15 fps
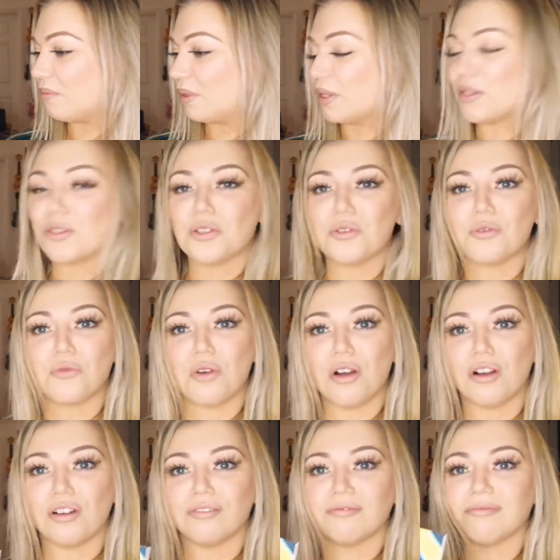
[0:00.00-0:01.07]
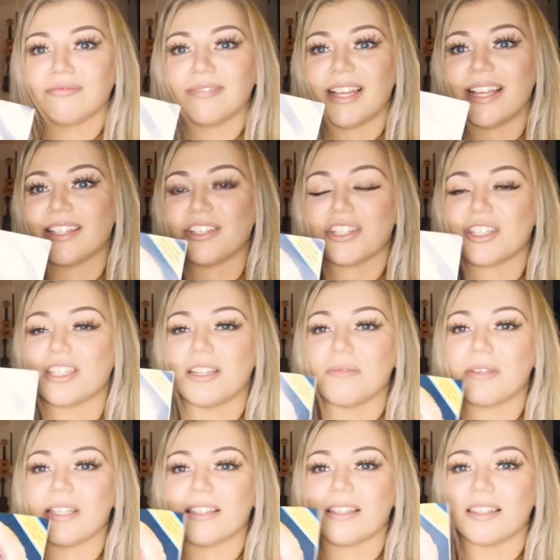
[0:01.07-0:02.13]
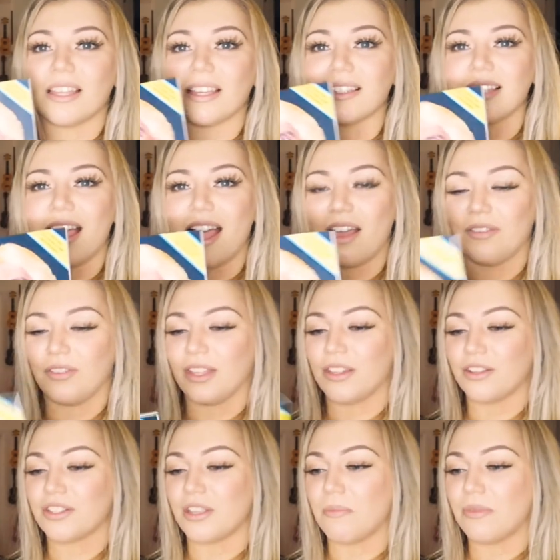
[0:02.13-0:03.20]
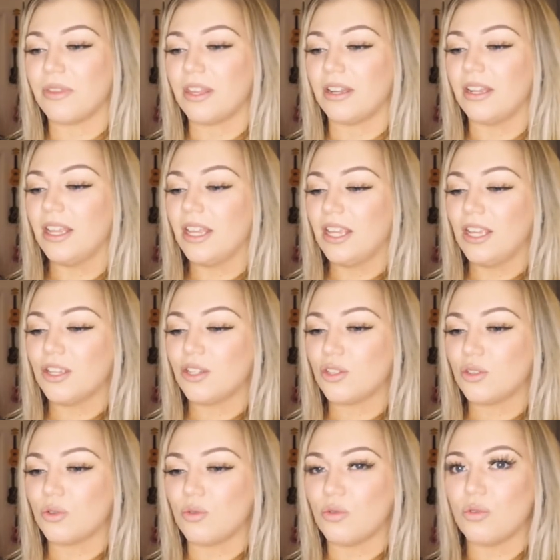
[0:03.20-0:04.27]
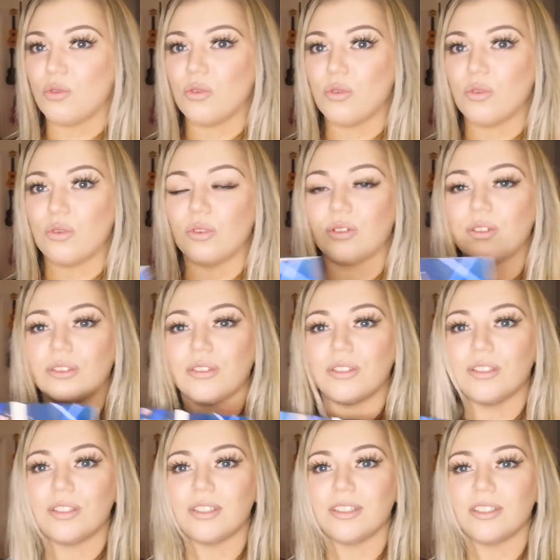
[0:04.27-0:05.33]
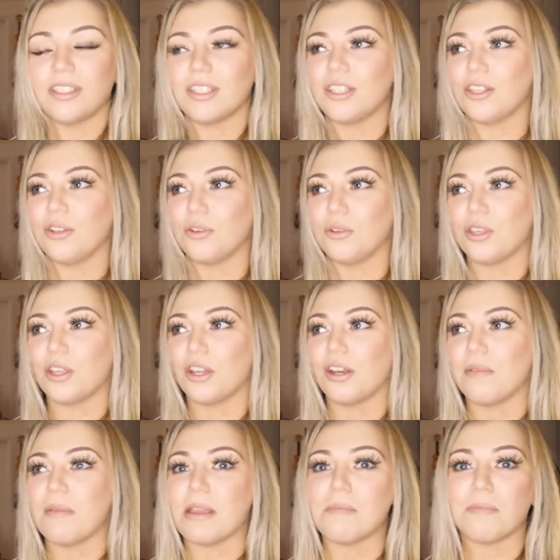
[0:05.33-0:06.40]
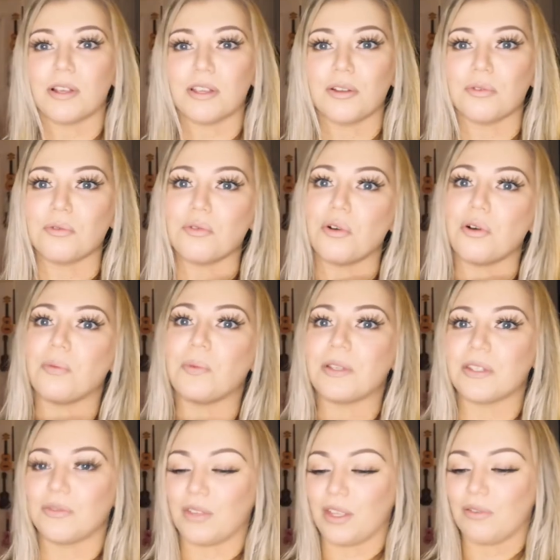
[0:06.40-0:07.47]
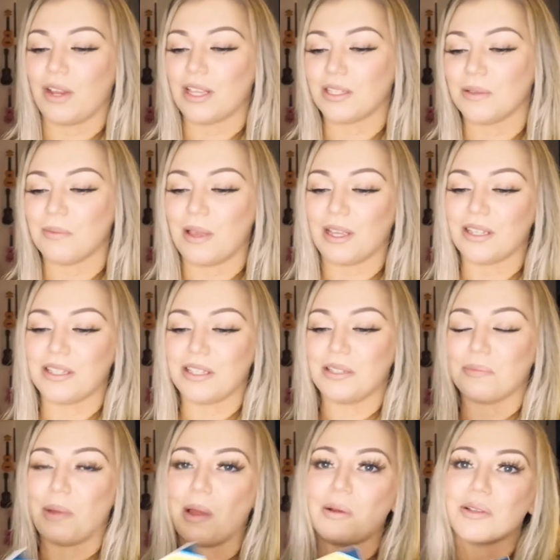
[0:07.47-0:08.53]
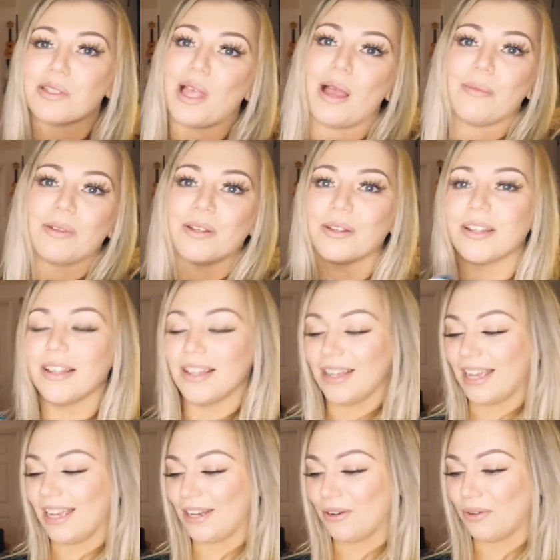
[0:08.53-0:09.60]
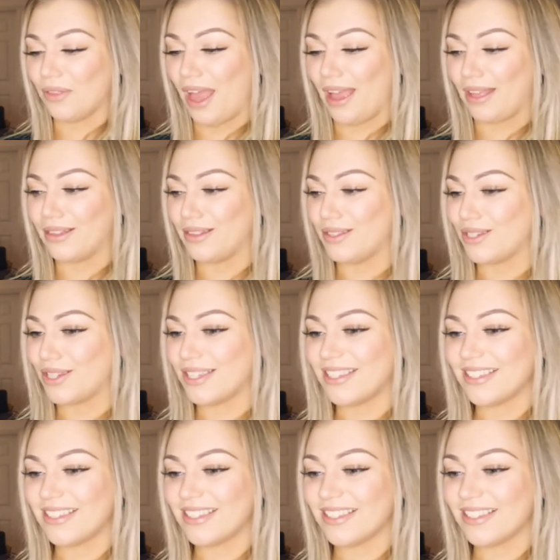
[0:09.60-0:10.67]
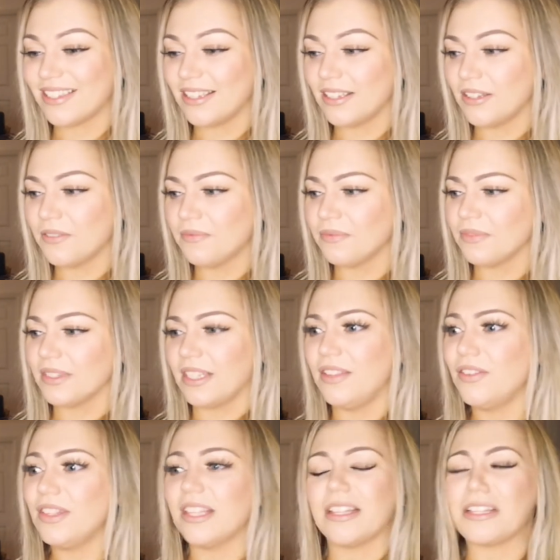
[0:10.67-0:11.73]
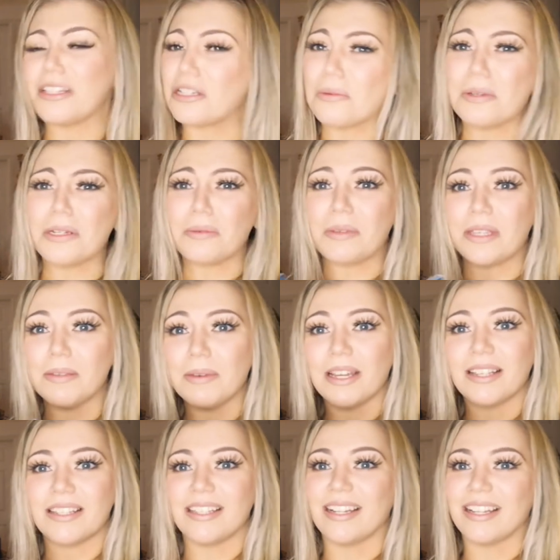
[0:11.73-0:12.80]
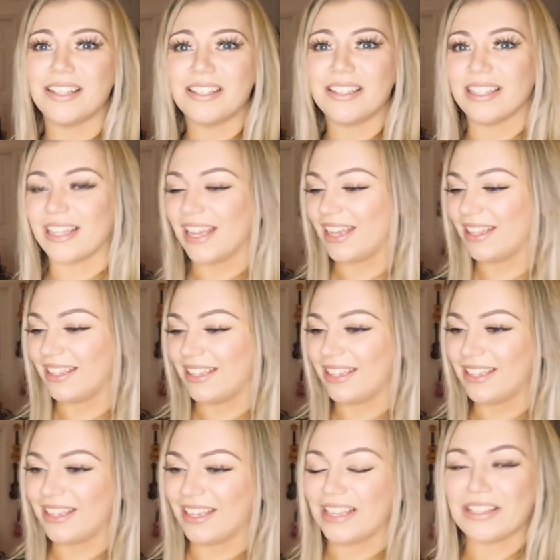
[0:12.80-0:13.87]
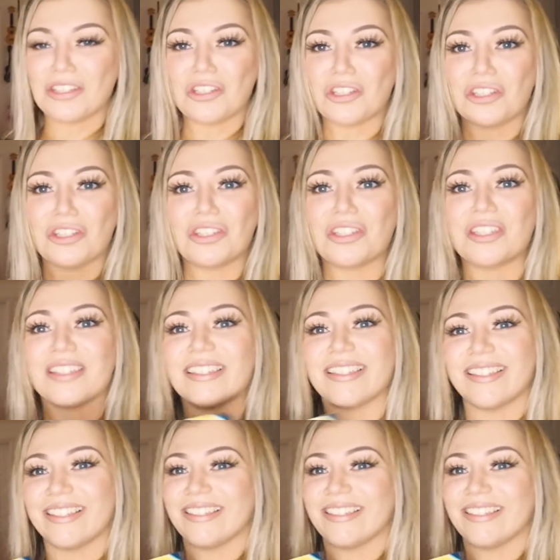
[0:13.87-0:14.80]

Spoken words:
because you know what? It's just an amazing thing to have. Like, there's something so, you know, you can remember your old copies of like wrestling magazines, Power Slam and all that, and just even like the WWE magazine I used to get, like, it's just,